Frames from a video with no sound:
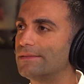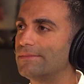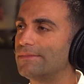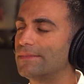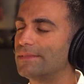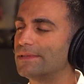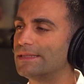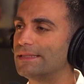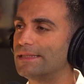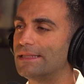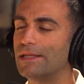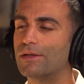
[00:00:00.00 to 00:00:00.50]

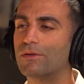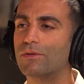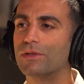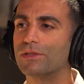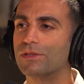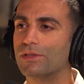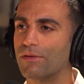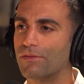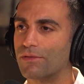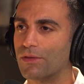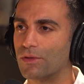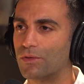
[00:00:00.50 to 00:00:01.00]

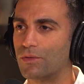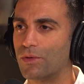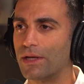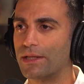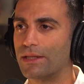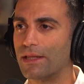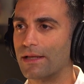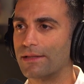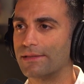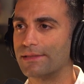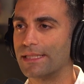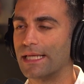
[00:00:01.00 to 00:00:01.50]
secrets of the
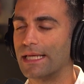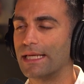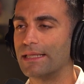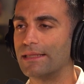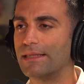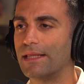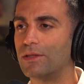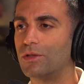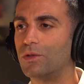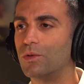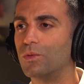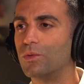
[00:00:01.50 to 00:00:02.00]
trade, I'd say,
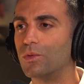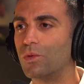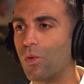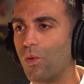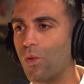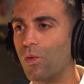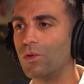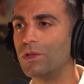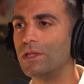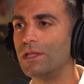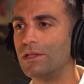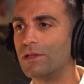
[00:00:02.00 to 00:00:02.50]
that you would
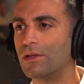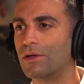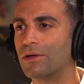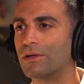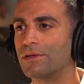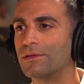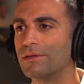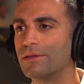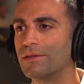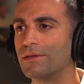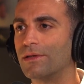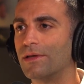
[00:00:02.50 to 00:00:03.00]
only
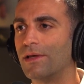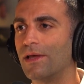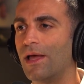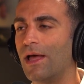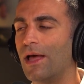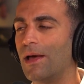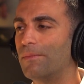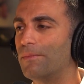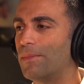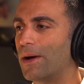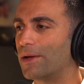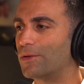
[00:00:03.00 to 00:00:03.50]
learn
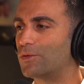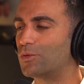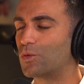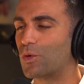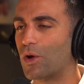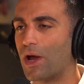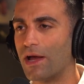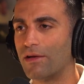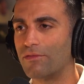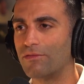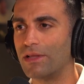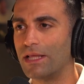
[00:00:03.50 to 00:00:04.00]
by
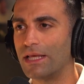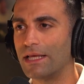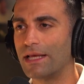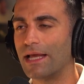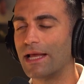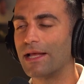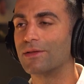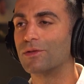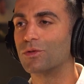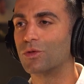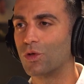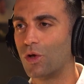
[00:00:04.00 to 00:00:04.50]
traveling
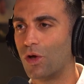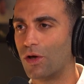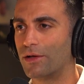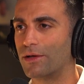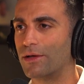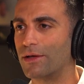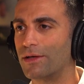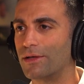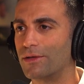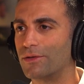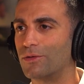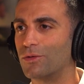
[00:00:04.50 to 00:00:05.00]
and
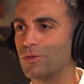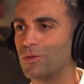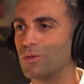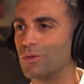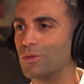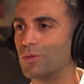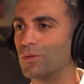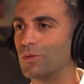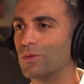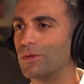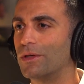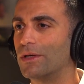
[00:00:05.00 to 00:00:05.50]
talking
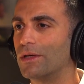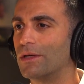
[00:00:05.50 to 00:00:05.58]
to